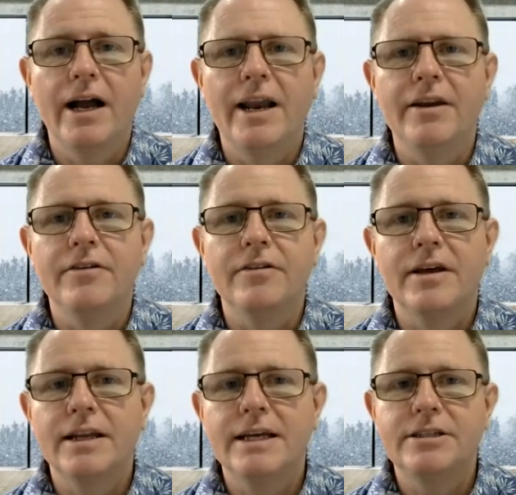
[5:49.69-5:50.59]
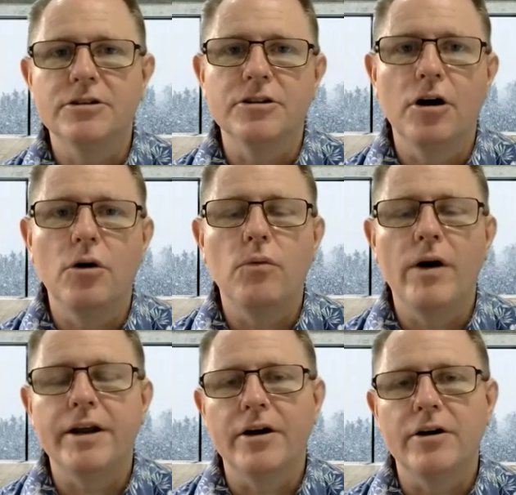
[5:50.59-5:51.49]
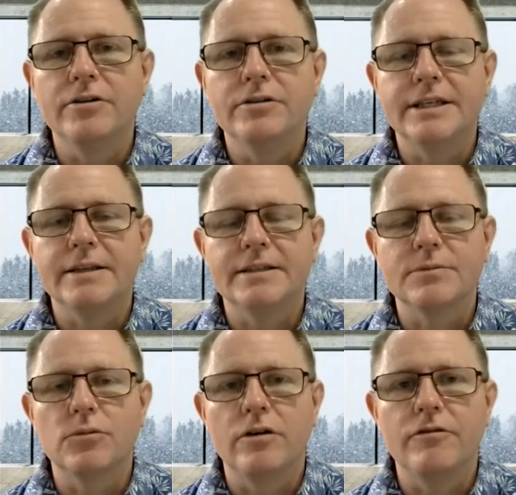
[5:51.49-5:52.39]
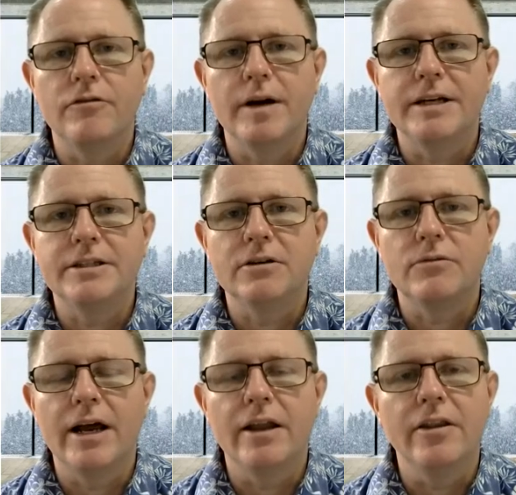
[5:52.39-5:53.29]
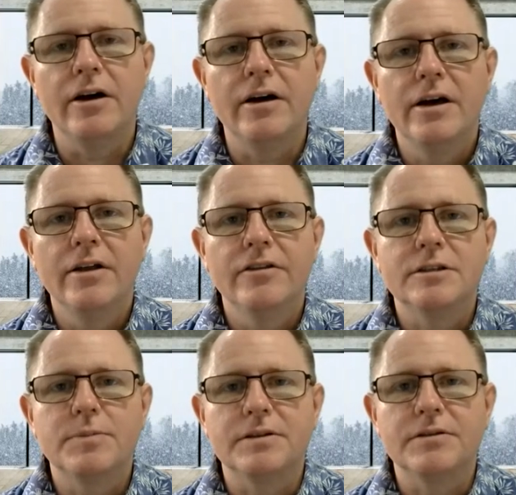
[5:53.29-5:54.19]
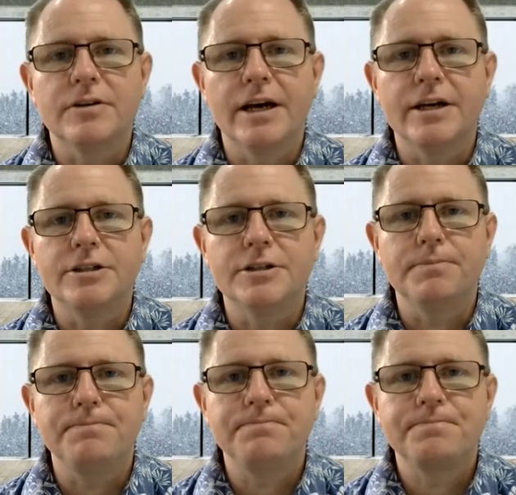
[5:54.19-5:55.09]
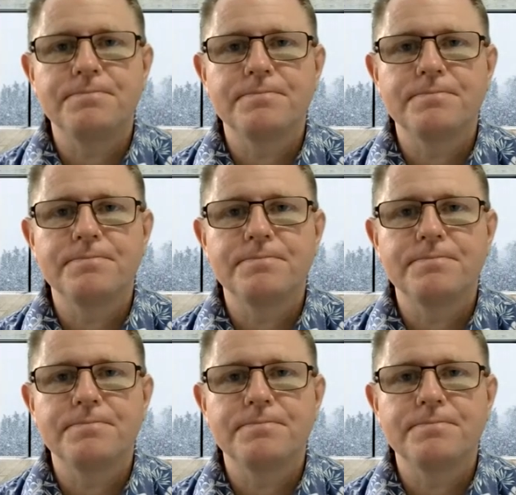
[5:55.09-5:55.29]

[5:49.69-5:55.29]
and at least you'll know where to go to get some more information around the specification.